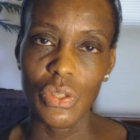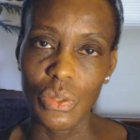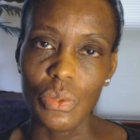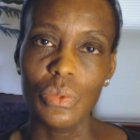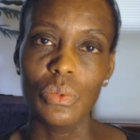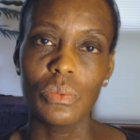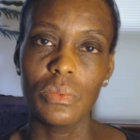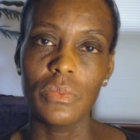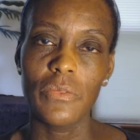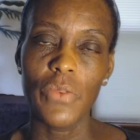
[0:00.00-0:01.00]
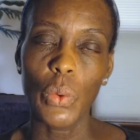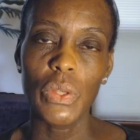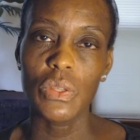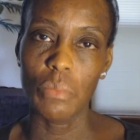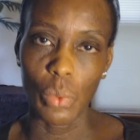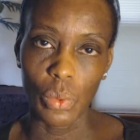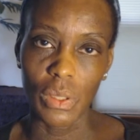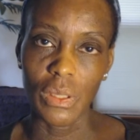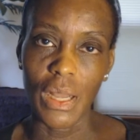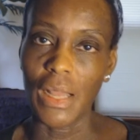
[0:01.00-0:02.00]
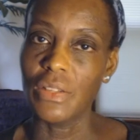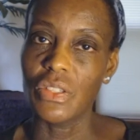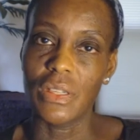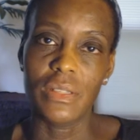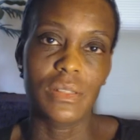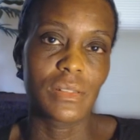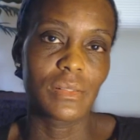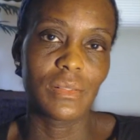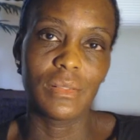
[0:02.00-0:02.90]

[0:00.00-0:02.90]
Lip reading: to focus more on just,